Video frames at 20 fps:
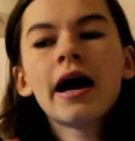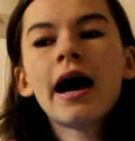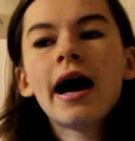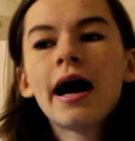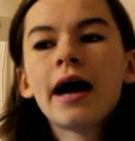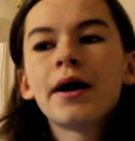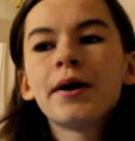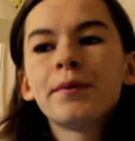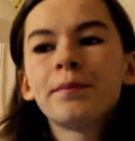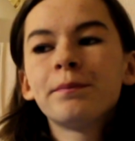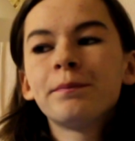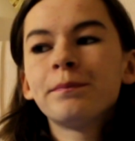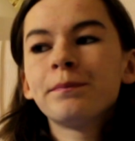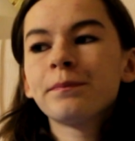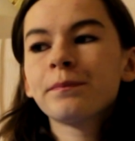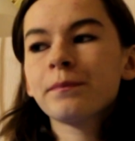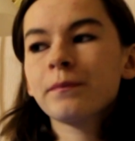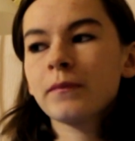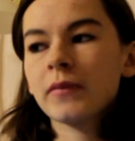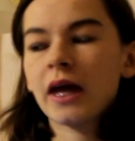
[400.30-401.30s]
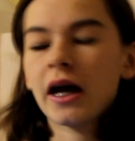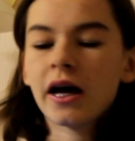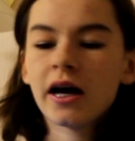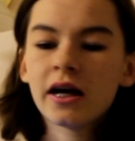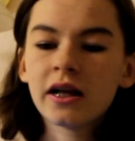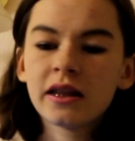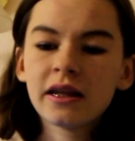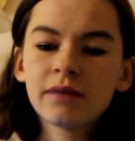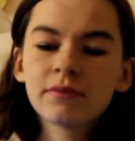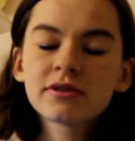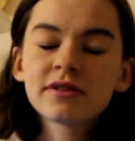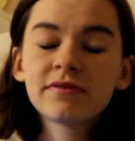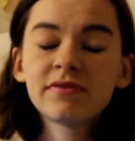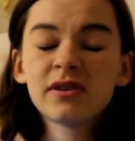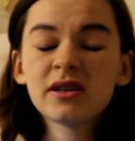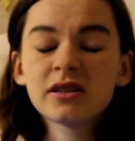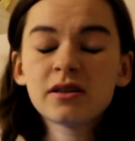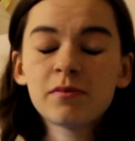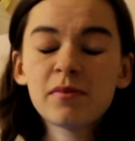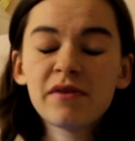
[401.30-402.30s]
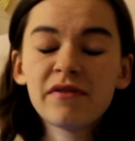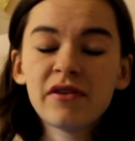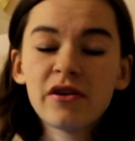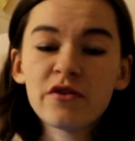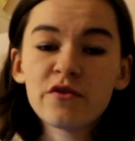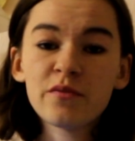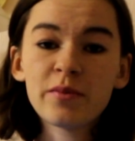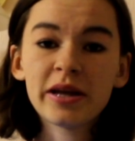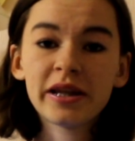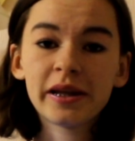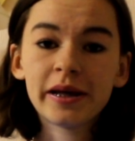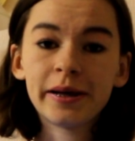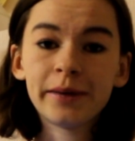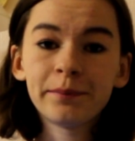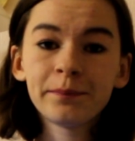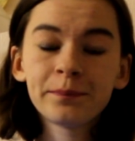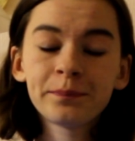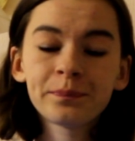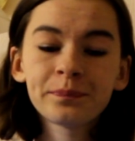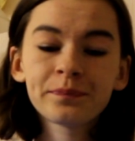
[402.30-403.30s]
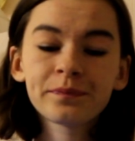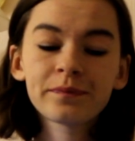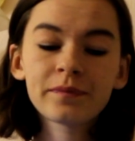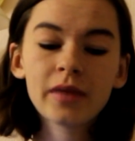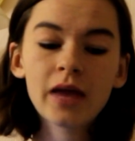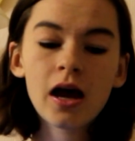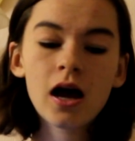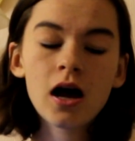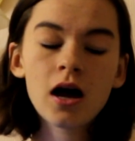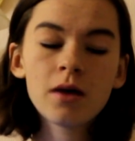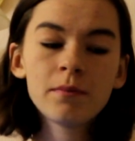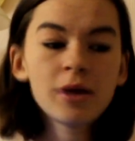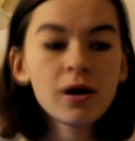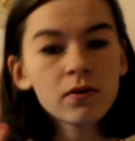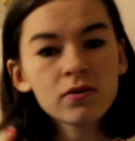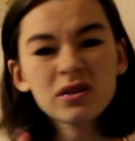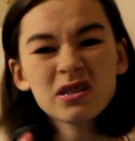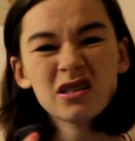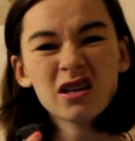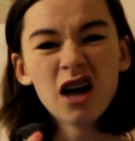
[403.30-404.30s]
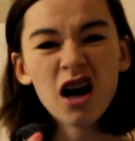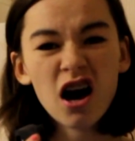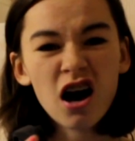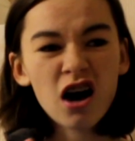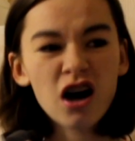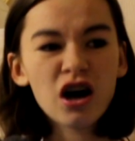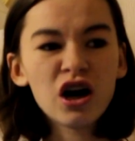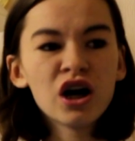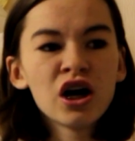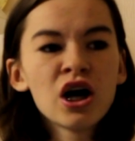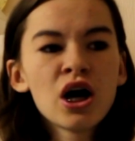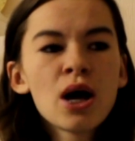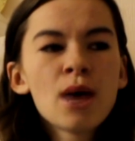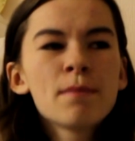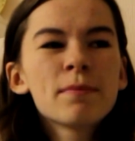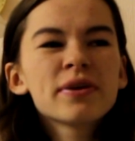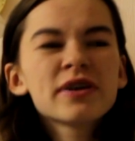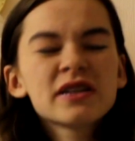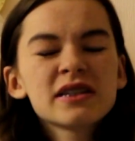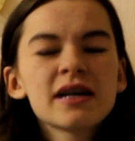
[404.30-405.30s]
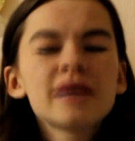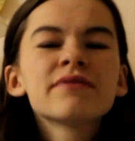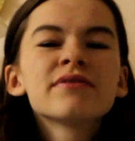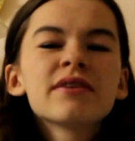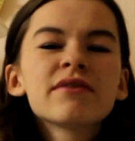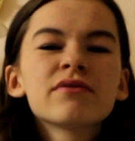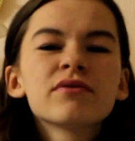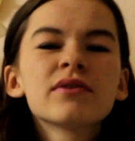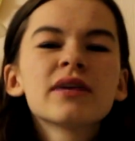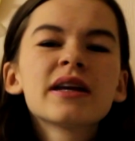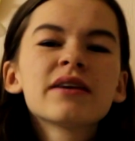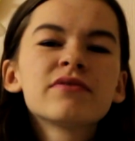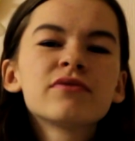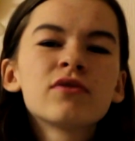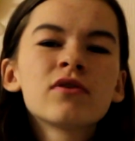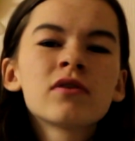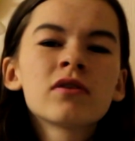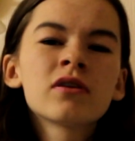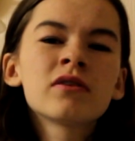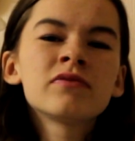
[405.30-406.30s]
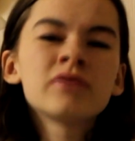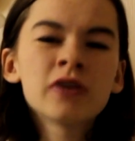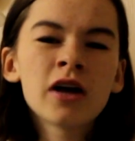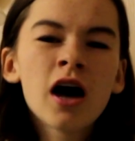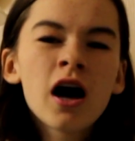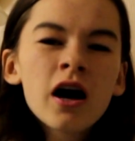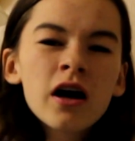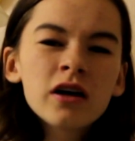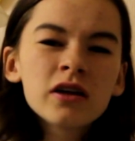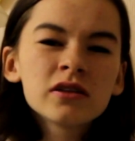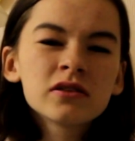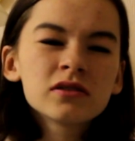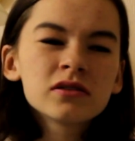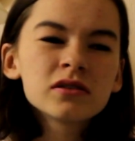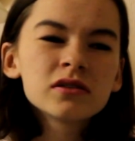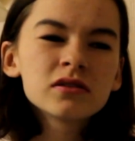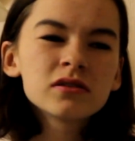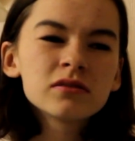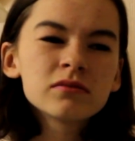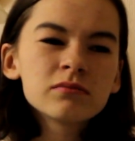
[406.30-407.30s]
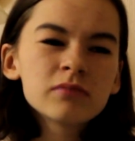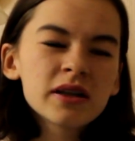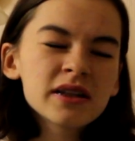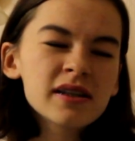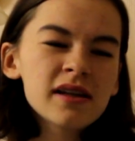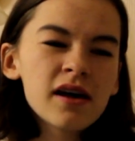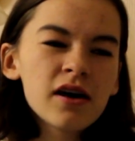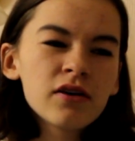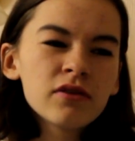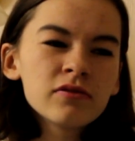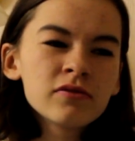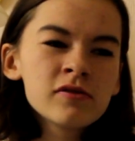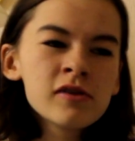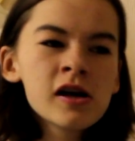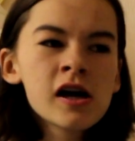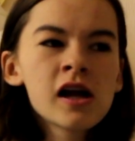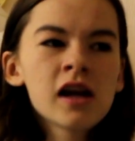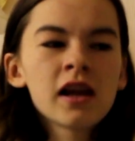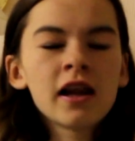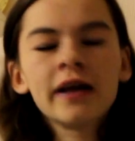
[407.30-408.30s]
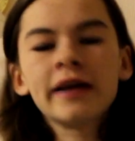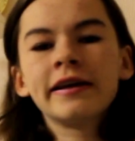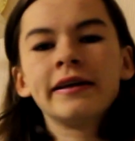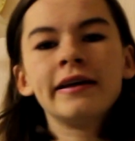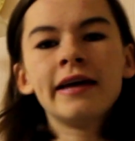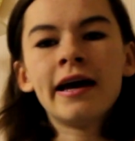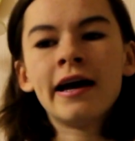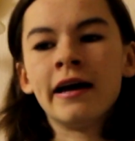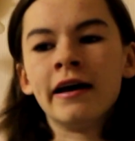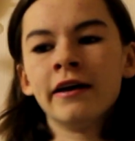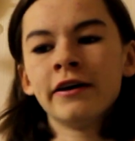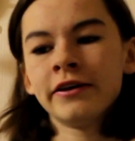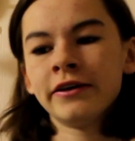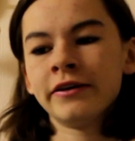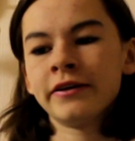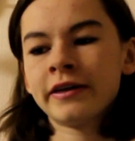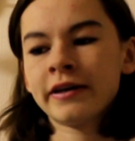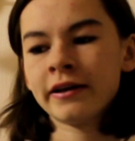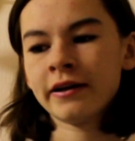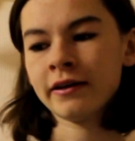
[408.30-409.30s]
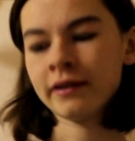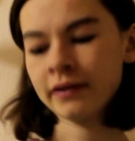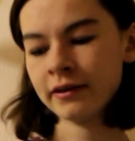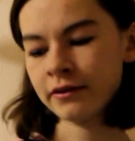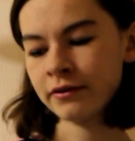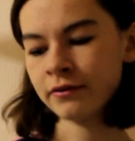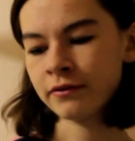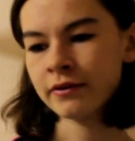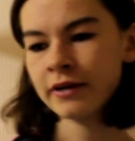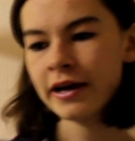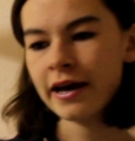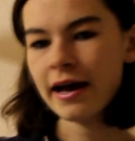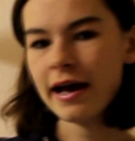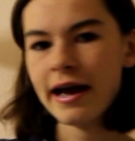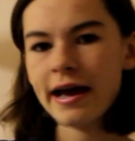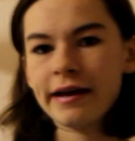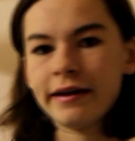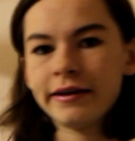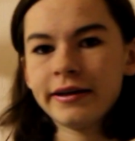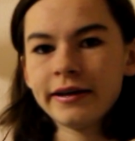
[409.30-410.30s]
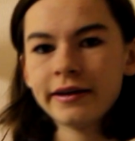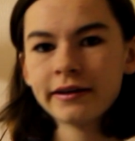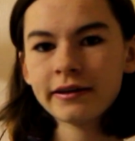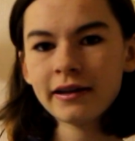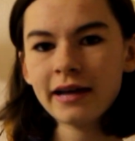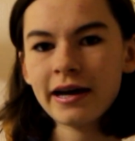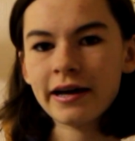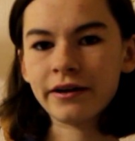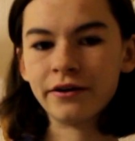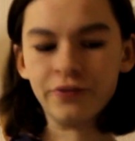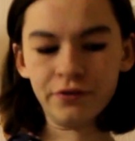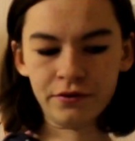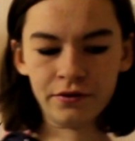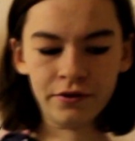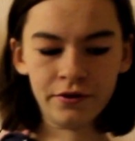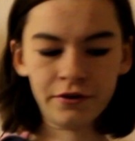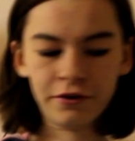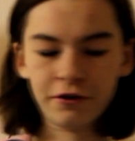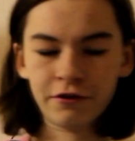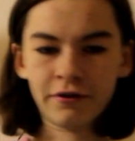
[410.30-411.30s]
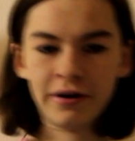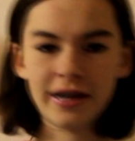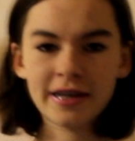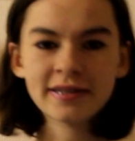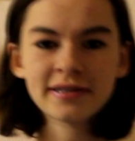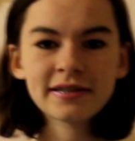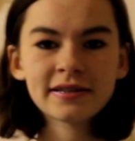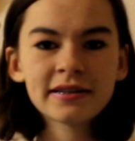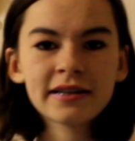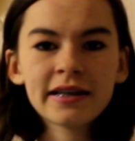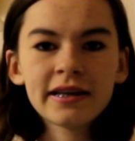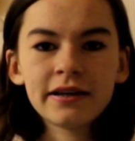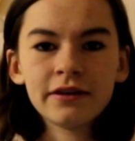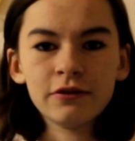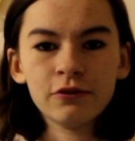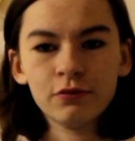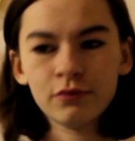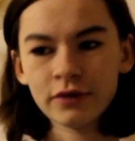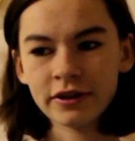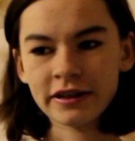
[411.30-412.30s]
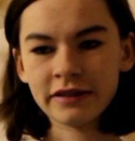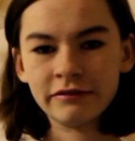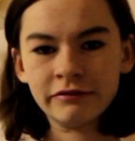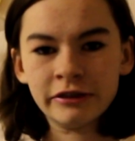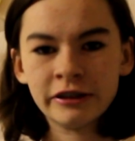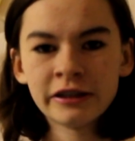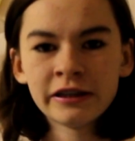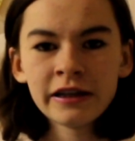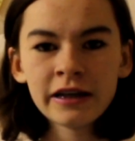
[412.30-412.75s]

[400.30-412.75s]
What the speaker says: And that was the first time I fell off Bentley. I wasn't hurt because I've never really fallen off and hurt myself. Like, yeah, you get a little aching leg or a grazed knee or whatever,